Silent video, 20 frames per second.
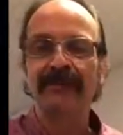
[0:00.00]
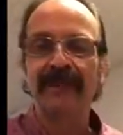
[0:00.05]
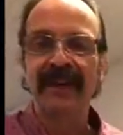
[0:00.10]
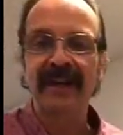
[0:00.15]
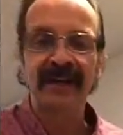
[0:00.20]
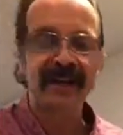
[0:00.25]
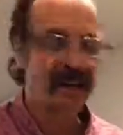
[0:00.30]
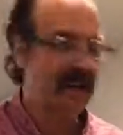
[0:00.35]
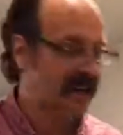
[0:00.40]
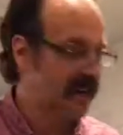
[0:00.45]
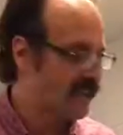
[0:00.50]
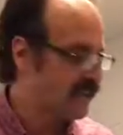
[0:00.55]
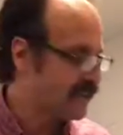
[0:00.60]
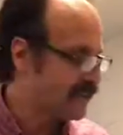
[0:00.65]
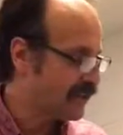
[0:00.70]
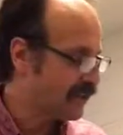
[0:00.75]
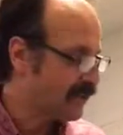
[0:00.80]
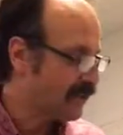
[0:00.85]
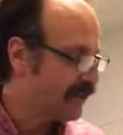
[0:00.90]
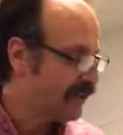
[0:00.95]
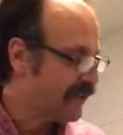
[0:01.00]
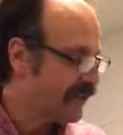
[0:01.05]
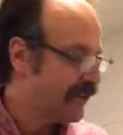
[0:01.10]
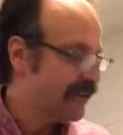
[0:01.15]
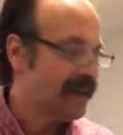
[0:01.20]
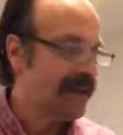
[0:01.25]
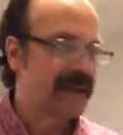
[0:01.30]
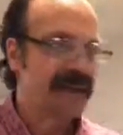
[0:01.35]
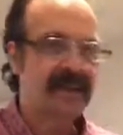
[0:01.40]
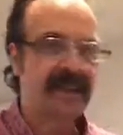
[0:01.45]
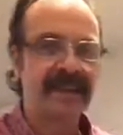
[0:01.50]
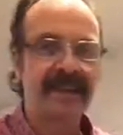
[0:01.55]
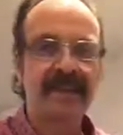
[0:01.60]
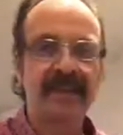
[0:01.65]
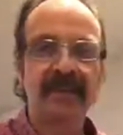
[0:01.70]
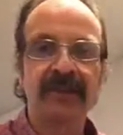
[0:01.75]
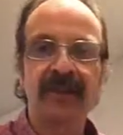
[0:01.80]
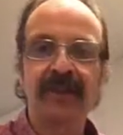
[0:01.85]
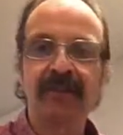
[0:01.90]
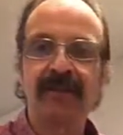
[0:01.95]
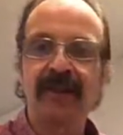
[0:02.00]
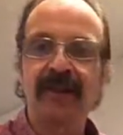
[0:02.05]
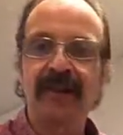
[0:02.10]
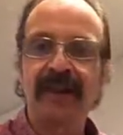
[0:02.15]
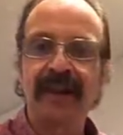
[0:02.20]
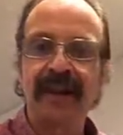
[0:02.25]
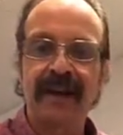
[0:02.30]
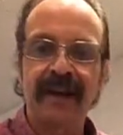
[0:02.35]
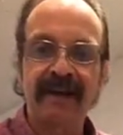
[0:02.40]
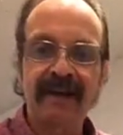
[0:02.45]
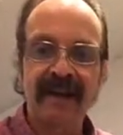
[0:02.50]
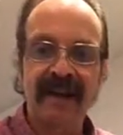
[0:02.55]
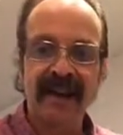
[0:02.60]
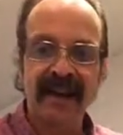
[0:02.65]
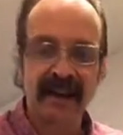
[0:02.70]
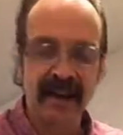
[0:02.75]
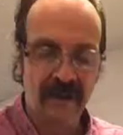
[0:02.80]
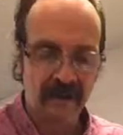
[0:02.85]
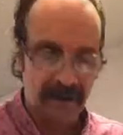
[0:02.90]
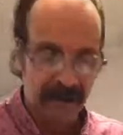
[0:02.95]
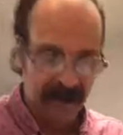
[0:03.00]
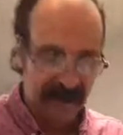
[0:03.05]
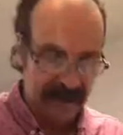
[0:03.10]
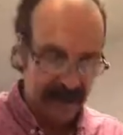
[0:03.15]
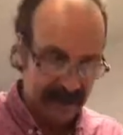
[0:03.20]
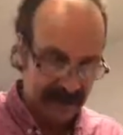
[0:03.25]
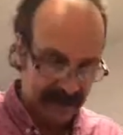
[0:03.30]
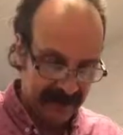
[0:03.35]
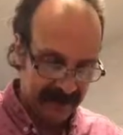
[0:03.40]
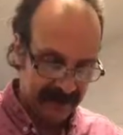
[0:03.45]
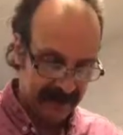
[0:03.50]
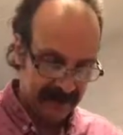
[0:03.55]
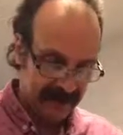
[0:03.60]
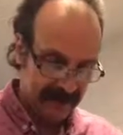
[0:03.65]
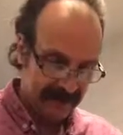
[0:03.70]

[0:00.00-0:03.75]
the fan today. So, because that thing is so darn loud you can't hear it. I